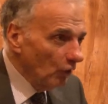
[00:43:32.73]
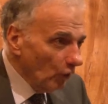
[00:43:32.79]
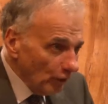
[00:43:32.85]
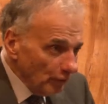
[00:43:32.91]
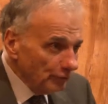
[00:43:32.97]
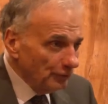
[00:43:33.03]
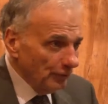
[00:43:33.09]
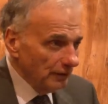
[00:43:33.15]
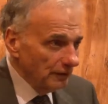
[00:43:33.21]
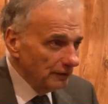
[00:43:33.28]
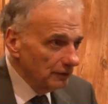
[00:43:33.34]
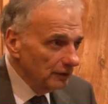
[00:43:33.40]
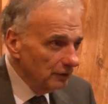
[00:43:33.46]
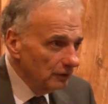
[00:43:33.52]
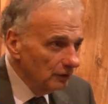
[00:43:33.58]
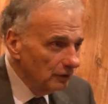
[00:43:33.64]

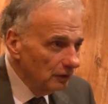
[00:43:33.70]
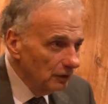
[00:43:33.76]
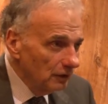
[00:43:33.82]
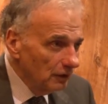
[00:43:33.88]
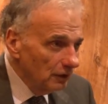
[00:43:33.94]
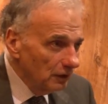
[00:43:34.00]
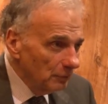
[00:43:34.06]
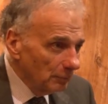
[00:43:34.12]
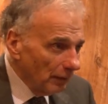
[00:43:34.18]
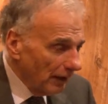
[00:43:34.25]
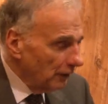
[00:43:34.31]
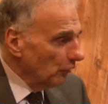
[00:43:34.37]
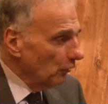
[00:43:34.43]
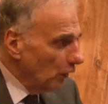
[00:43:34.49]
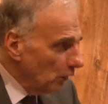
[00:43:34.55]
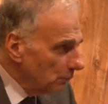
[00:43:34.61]
orphaned by
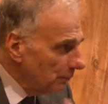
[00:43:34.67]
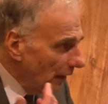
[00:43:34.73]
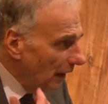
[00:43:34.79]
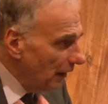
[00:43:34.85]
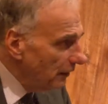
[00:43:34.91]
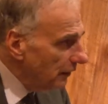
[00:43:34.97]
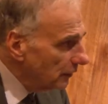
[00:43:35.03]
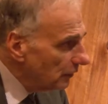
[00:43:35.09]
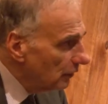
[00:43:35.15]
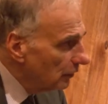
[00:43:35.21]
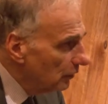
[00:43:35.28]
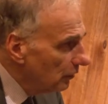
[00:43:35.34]
your own party?